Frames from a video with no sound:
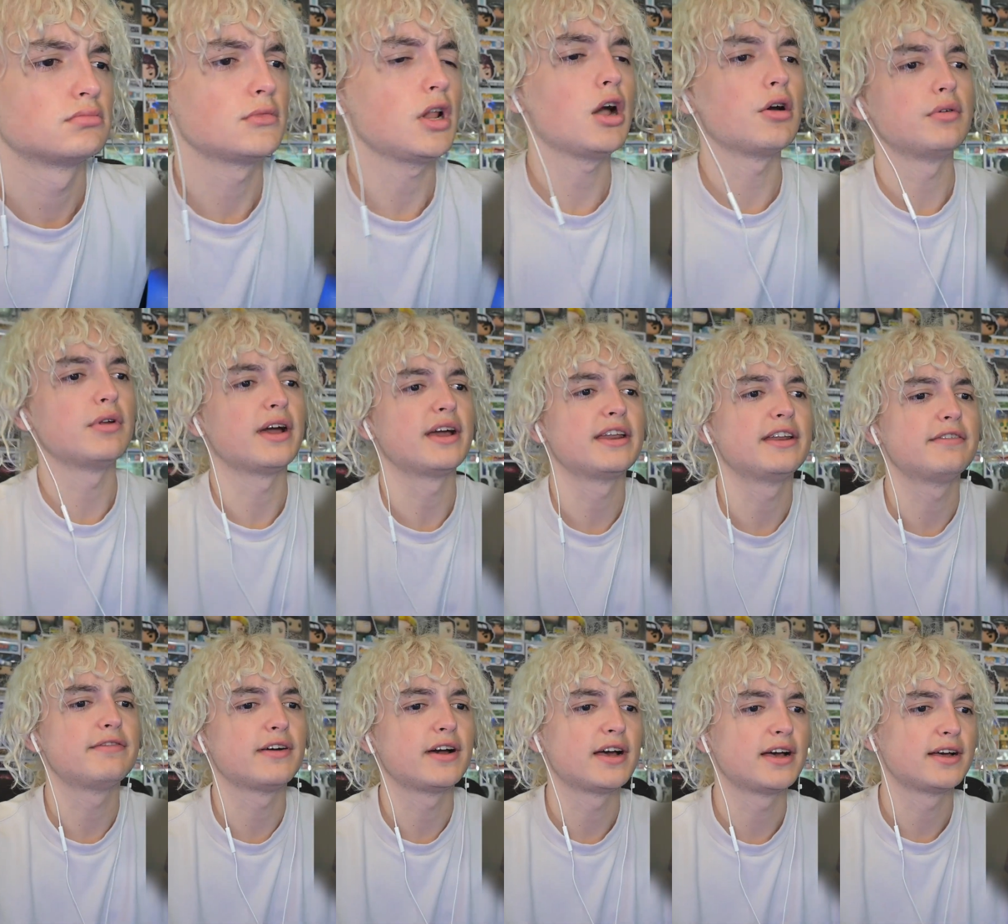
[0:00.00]
Oh,
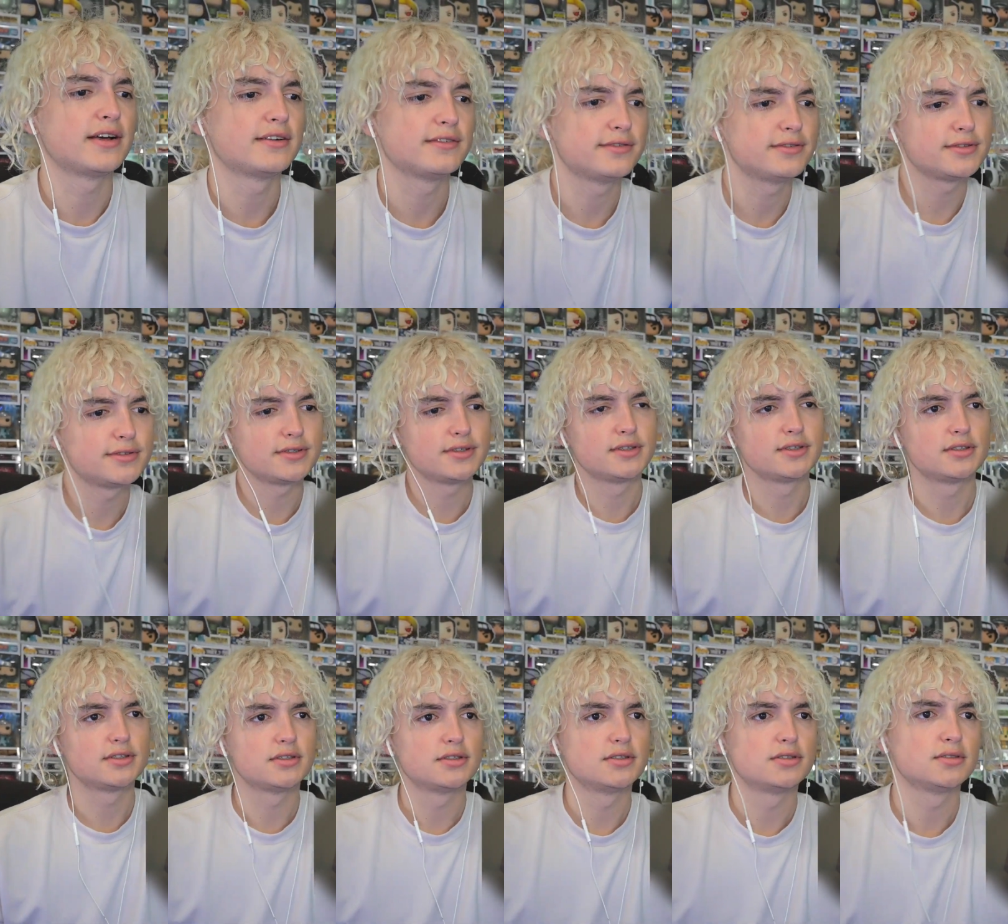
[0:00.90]
95.
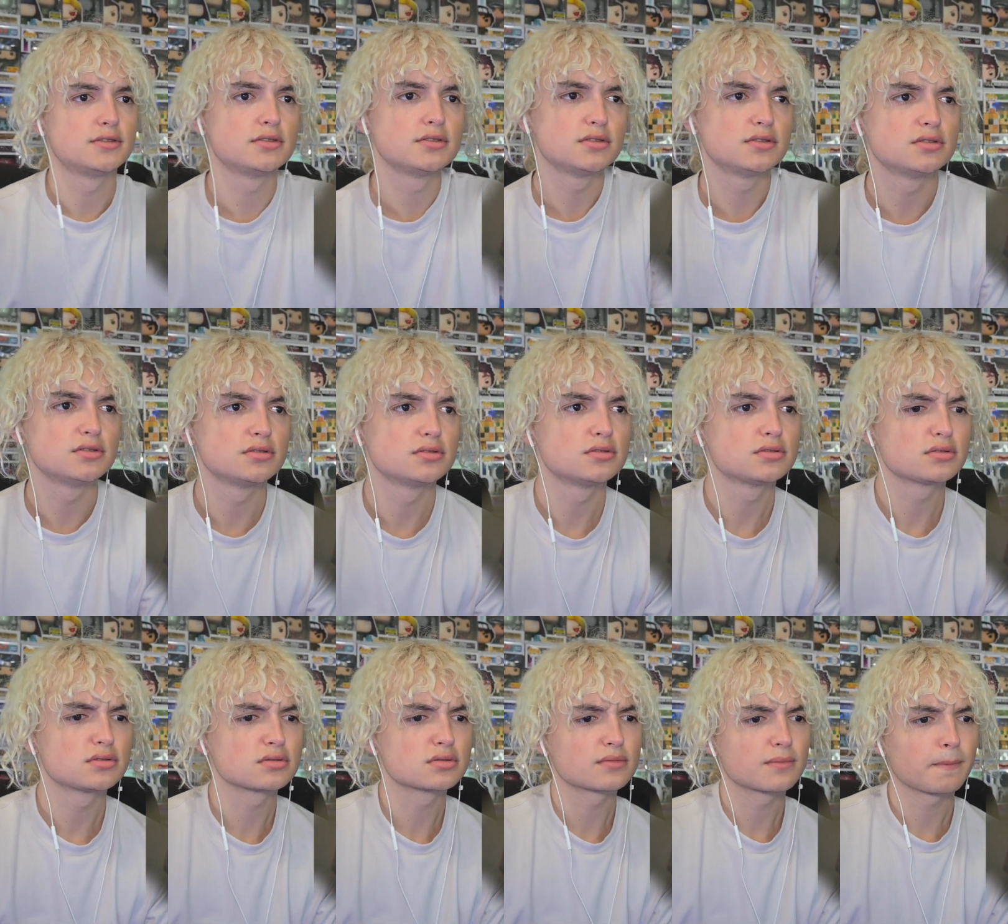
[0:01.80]

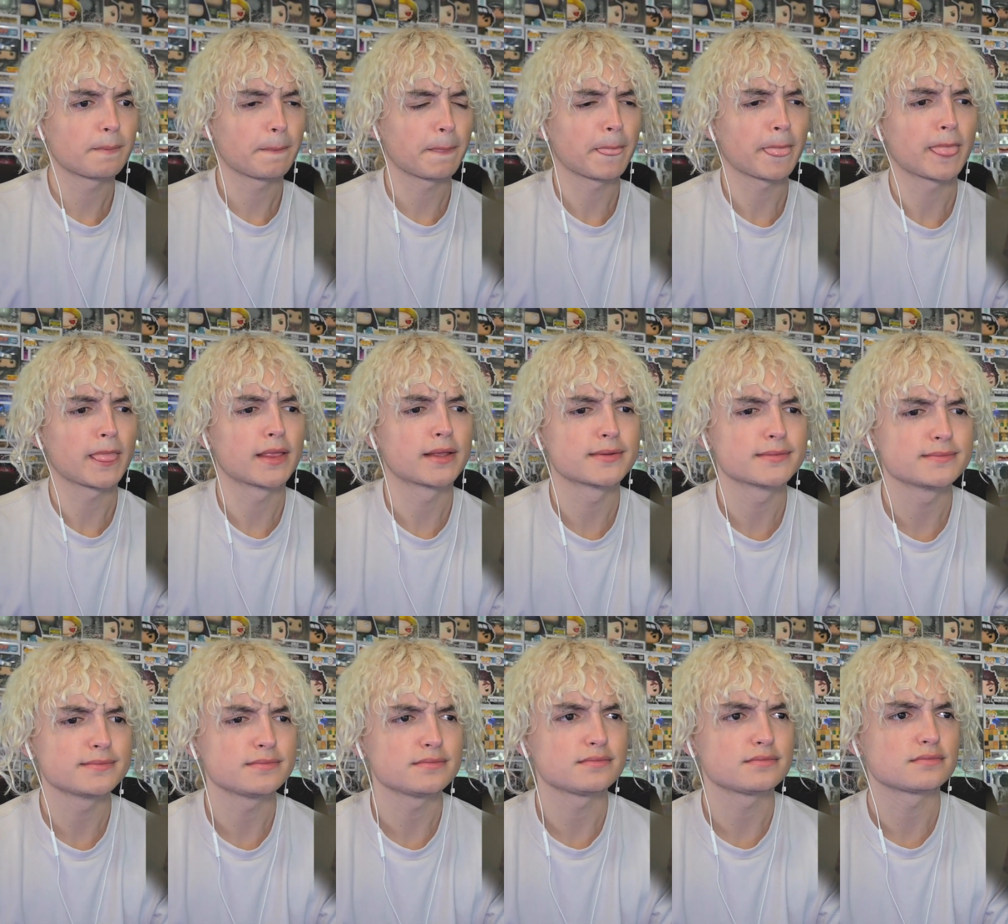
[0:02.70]
We begin tonight with
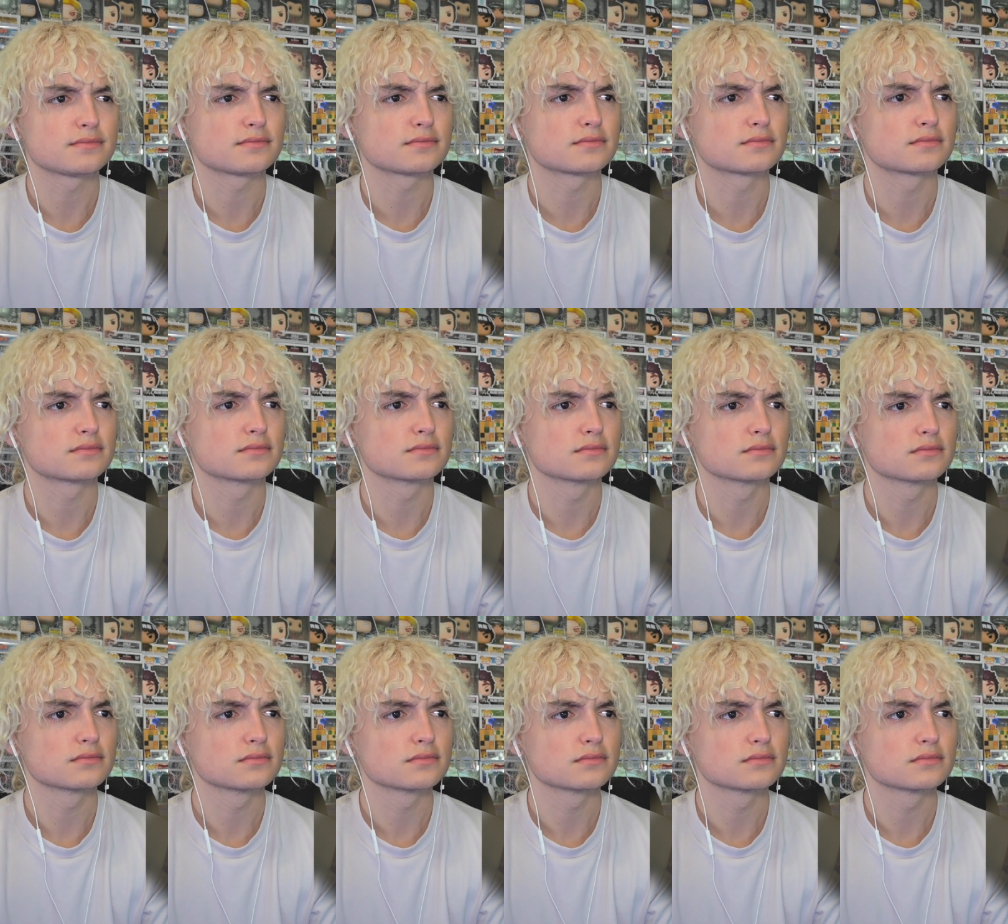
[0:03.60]
a
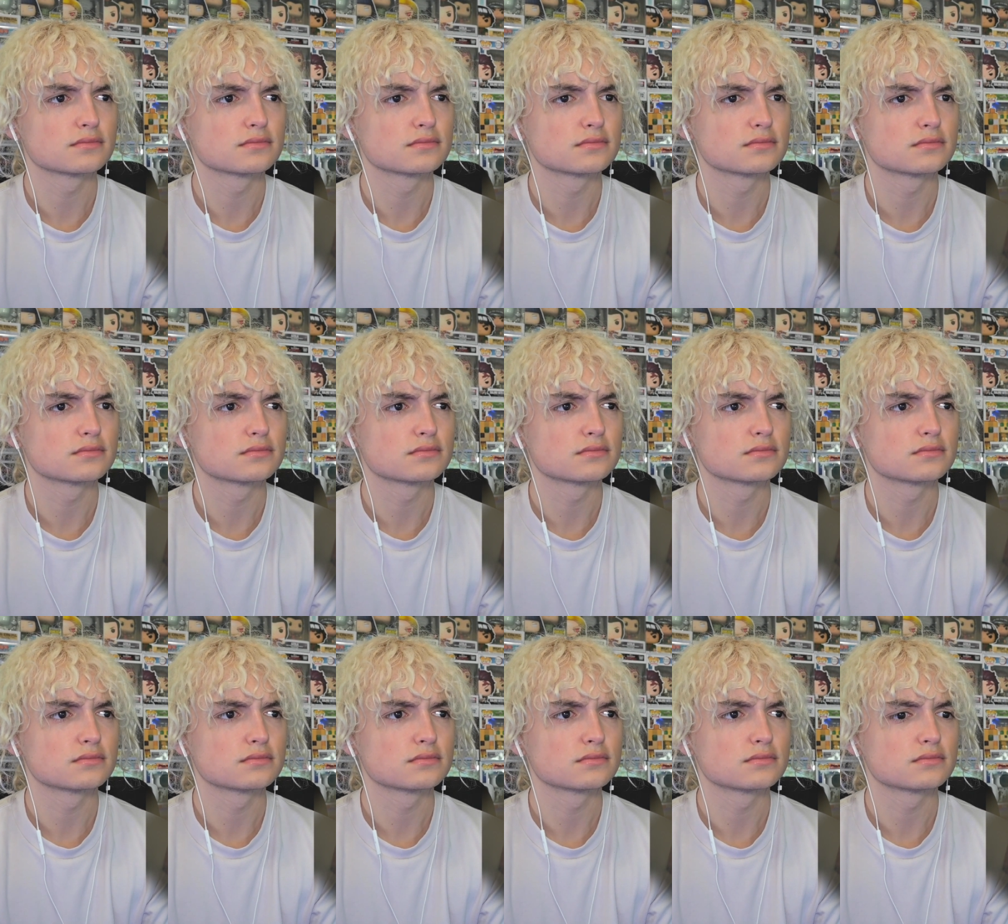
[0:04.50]
larger-than-life story
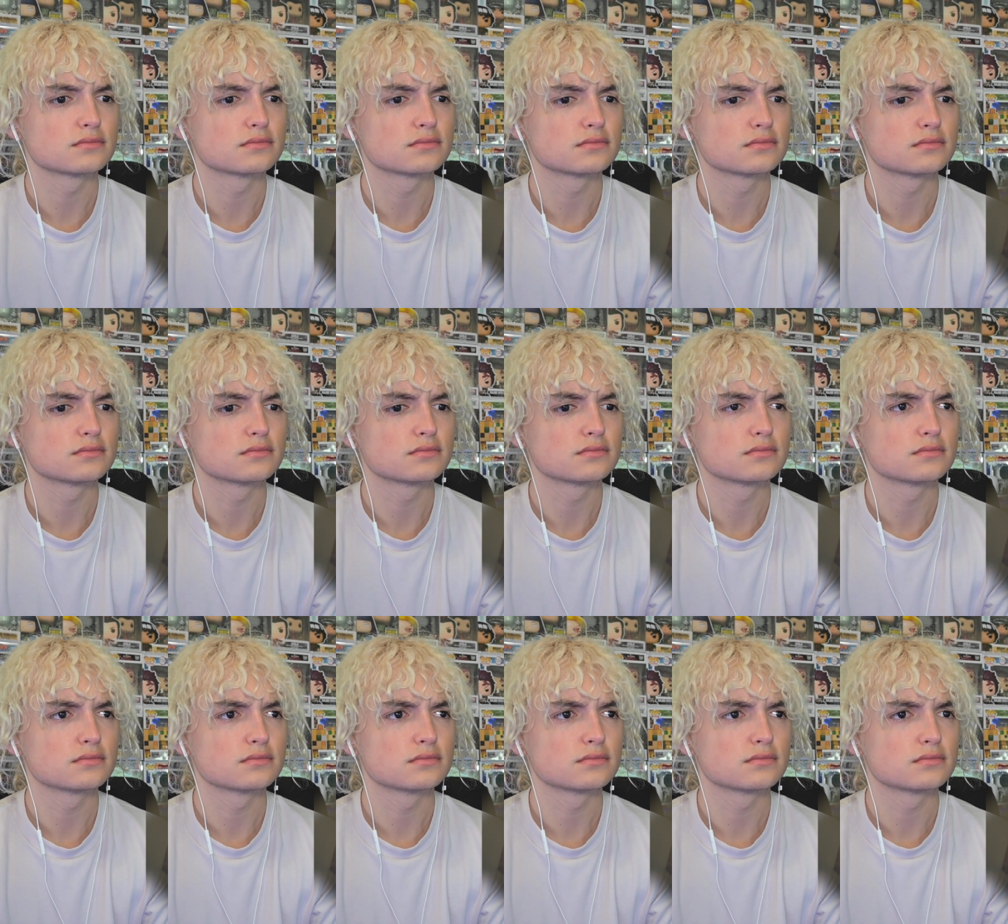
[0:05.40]
down on Kensington
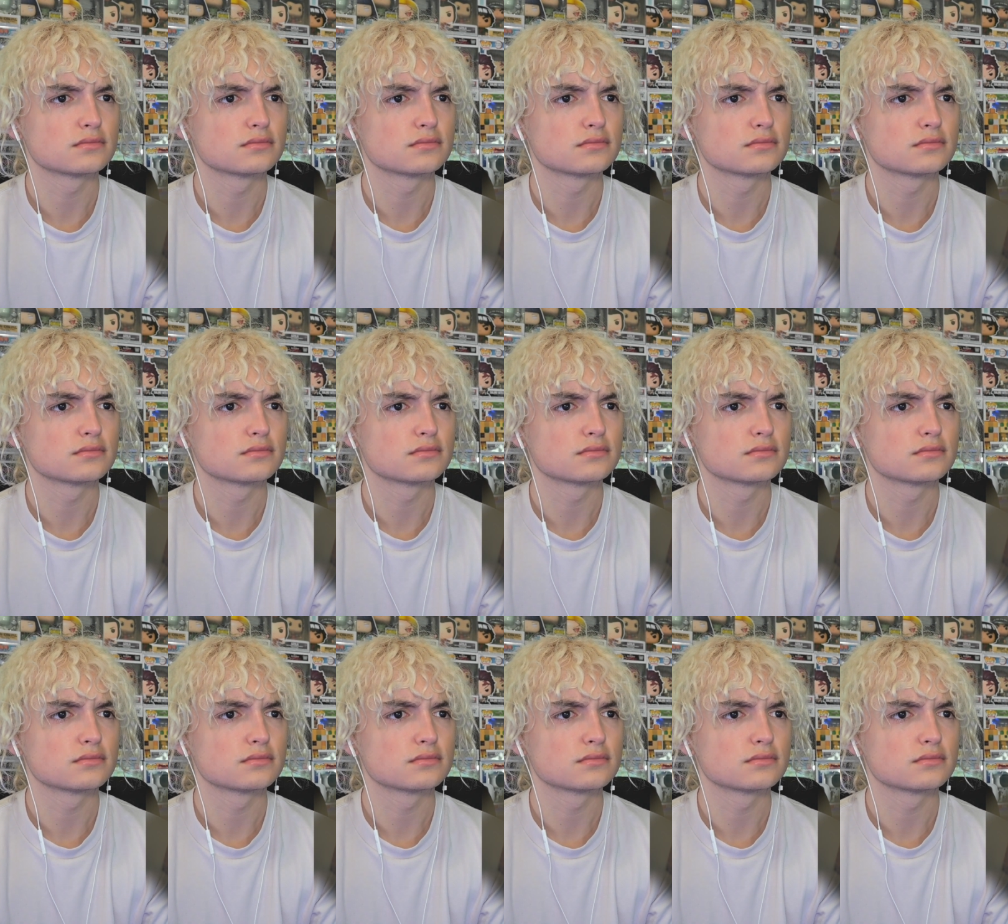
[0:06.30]
Moor.